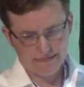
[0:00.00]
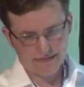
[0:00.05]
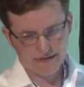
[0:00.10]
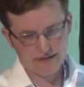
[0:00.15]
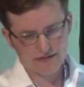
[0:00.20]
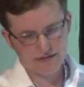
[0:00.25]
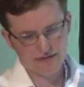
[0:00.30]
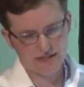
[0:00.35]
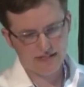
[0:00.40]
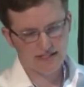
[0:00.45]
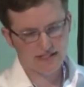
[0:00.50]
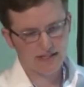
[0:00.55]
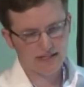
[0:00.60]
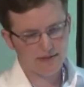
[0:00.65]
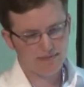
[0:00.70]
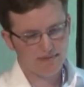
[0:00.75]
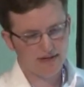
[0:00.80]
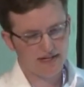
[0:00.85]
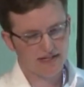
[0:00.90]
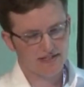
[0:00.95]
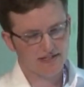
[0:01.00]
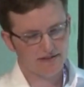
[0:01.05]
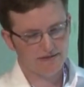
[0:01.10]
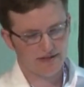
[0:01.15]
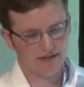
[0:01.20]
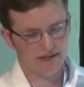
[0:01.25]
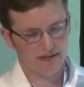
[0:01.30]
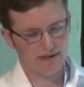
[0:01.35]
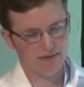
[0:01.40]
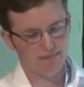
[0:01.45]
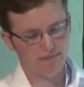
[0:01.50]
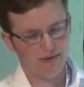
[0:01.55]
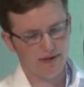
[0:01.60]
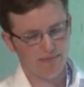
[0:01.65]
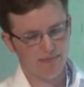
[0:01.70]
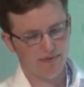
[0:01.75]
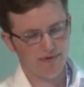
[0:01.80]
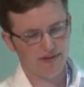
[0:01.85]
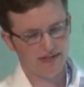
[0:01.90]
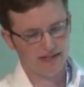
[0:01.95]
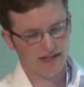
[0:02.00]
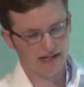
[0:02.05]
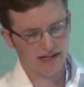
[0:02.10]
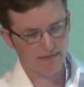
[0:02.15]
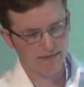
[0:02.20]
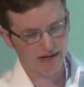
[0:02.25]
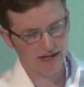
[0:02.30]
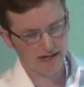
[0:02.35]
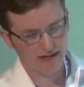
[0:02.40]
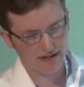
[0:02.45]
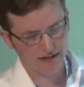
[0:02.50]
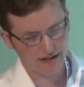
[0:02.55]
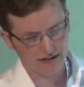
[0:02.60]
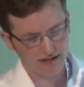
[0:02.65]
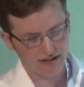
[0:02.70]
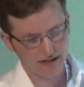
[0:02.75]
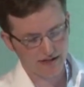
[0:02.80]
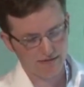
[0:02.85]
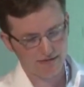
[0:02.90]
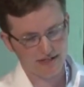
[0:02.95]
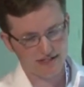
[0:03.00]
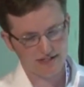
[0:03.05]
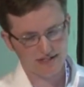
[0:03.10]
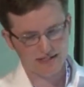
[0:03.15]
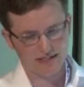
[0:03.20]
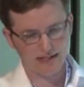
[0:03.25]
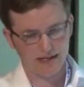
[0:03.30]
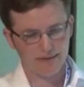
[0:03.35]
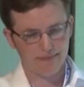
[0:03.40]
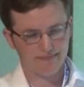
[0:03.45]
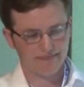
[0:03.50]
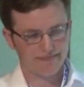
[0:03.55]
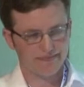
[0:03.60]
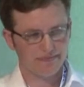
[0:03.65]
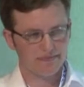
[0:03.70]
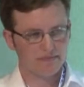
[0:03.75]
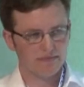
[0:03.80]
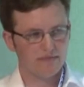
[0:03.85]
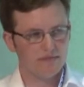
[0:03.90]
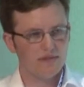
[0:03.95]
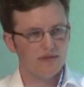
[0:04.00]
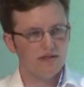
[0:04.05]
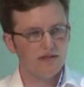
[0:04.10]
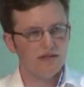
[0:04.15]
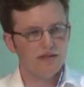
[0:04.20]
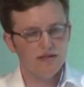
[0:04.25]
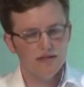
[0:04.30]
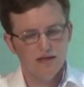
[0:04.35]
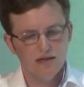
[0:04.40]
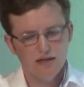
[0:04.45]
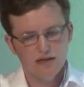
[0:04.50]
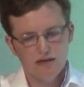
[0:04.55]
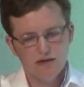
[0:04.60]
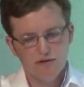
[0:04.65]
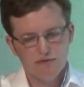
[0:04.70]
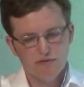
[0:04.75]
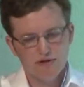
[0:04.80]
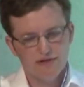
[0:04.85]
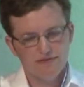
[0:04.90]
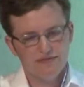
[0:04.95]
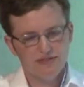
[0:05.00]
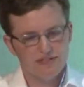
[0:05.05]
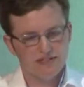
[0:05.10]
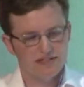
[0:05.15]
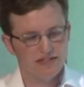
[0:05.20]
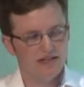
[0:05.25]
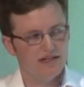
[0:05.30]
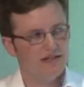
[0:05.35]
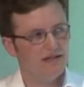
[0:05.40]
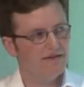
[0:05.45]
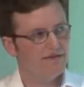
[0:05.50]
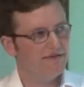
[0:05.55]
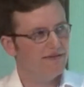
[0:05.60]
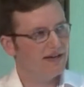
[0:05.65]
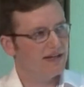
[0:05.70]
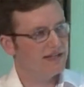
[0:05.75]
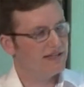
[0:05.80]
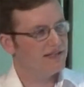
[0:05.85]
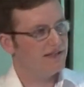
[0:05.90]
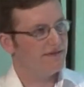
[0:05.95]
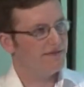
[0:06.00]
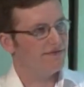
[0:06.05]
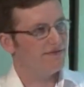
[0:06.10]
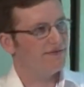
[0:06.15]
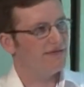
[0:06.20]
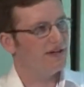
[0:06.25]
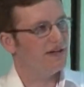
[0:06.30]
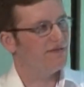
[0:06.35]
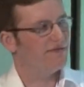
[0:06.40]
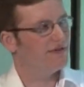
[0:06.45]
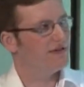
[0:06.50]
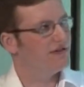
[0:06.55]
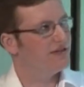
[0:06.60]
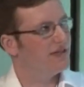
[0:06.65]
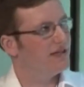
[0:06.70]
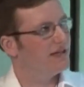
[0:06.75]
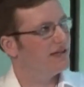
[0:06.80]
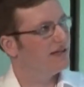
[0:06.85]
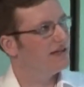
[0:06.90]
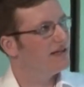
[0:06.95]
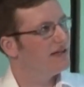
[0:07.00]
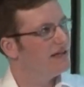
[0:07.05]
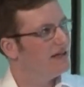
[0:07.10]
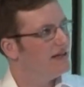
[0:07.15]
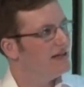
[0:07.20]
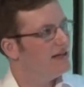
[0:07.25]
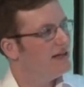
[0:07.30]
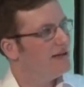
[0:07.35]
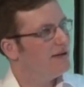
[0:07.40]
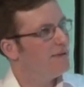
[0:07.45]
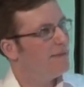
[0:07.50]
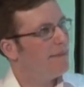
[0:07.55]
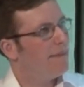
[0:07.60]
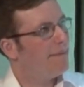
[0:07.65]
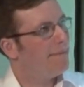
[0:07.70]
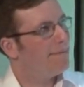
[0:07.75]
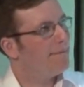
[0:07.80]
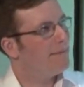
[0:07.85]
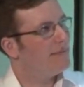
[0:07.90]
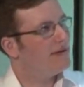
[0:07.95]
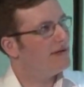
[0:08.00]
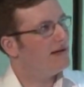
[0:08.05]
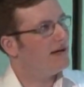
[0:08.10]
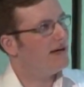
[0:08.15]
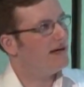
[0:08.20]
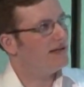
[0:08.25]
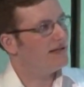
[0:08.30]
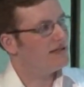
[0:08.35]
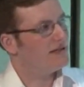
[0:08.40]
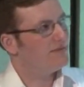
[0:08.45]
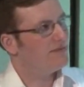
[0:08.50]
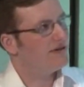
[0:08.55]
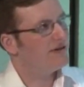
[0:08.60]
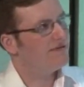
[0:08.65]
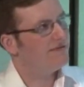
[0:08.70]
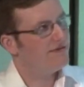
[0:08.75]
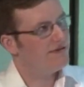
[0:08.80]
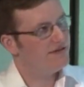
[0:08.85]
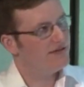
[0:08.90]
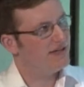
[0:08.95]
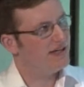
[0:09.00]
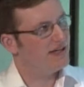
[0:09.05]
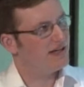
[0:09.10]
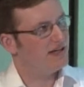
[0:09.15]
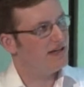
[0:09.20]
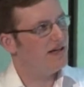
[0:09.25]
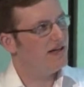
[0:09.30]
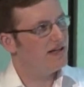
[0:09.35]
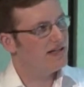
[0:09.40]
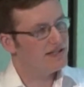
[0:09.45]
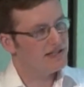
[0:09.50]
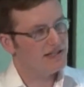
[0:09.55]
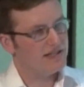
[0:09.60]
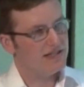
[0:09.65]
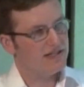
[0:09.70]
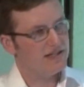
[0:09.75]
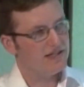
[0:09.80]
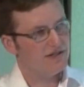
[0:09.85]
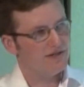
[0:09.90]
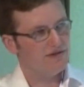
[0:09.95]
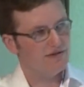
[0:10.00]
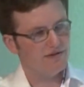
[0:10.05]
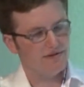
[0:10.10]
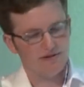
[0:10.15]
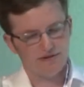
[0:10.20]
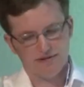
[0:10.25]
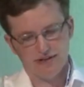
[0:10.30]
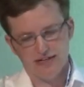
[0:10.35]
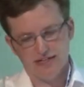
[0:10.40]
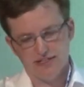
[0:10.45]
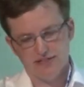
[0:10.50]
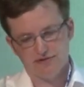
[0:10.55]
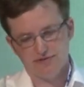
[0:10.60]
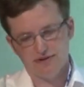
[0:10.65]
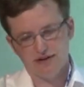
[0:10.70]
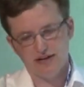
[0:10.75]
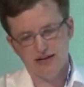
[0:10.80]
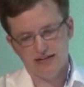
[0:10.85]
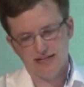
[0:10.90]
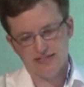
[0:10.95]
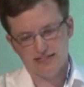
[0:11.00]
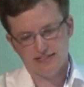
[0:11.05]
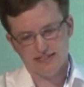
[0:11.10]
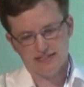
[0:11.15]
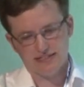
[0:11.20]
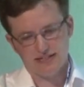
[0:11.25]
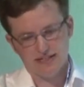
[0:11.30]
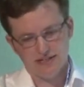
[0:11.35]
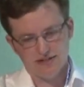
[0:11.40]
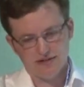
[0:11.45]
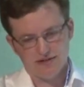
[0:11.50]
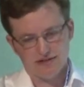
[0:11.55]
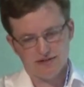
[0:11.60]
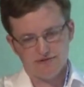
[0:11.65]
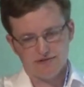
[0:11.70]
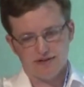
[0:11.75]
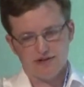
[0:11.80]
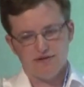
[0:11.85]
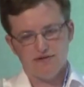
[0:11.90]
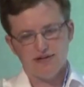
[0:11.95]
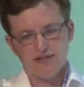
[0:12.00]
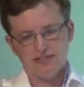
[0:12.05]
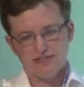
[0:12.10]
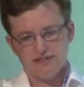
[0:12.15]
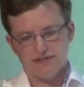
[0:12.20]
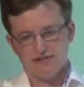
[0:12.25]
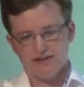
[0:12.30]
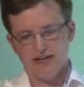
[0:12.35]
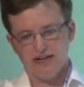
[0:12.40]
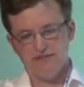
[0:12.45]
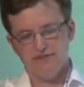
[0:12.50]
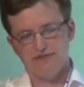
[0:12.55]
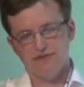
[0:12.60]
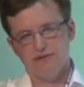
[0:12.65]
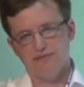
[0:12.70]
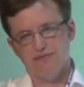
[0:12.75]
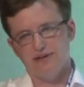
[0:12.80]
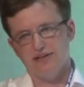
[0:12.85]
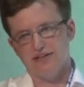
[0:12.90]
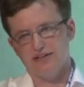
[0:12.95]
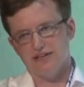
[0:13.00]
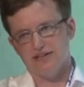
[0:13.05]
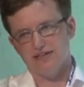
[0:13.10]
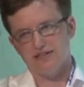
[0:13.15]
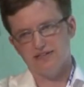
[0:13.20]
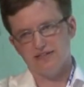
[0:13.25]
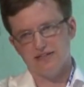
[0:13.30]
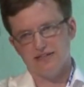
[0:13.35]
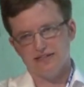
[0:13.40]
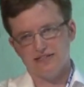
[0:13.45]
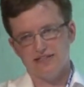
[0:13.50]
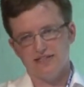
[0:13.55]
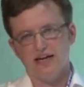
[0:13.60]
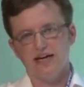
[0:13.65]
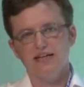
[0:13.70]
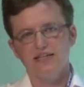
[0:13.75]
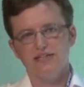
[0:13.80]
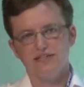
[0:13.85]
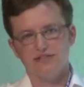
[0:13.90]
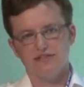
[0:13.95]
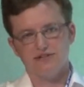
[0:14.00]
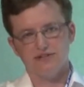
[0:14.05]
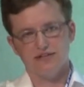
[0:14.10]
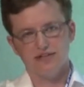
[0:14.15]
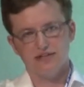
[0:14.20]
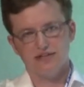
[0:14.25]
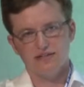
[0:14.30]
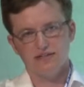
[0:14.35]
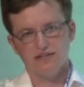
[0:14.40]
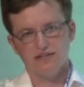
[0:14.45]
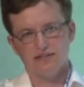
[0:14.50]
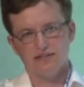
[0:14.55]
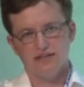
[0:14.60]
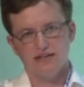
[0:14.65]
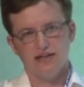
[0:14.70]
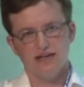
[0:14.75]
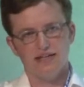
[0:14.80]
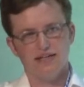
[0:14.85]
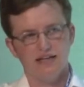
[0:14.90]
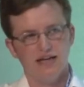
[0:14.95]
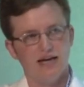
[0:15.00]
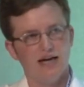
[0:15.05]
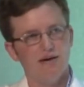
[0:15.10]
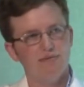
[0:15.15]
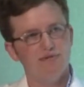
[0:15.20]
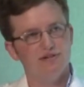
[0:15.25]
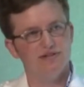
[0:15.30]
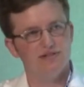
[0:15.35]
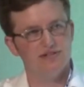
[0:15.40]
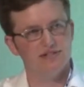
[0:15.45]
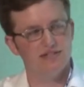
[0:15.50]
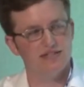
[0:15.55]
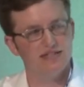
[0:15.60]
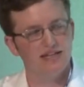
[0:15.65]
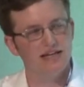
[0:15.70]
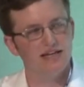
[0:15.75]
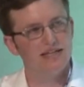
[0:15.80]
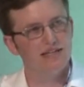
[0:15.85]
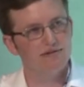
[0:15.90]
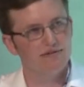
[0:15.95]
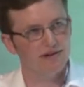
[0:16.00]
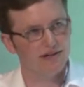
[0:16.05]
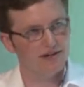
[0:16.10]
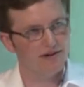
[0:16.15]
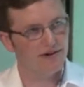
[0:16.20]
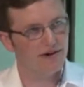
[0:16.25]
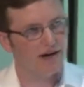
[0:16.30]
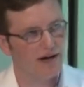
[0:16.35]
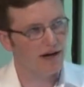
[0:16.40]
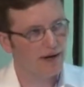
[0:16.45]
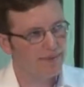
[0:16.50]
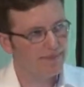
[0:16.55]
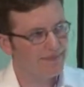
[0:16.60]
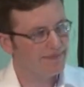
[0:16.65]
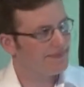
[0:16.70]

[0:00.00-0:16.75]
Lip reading: So this gets back to a point that I made earlier, which is that one of the subtle effects of using smartphone technology to arrange rides is that you can request a ride from a side street, and the app knows exactly where you are.